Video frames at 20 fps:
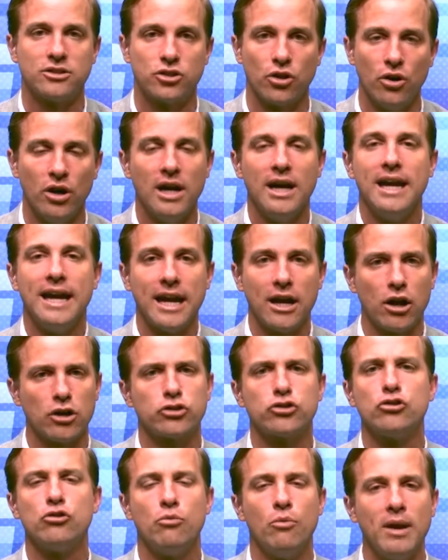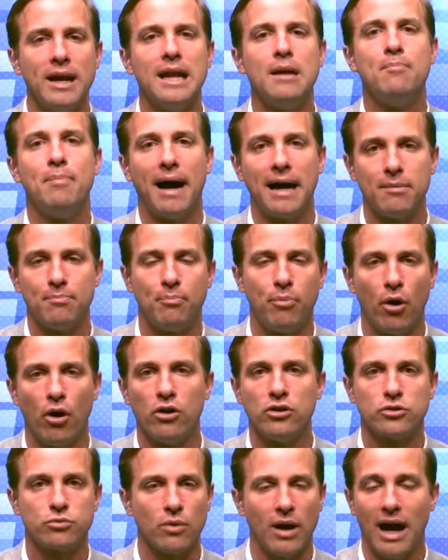So it got to a really bad
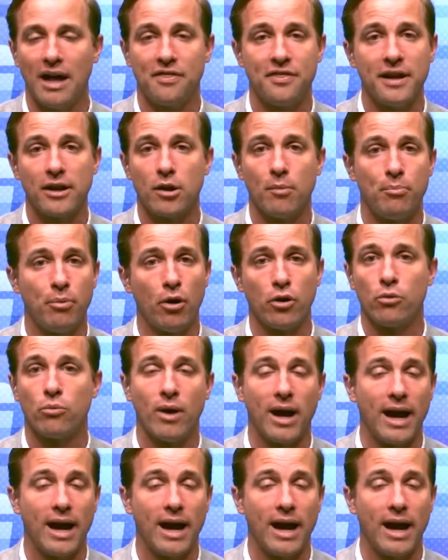point. I think a point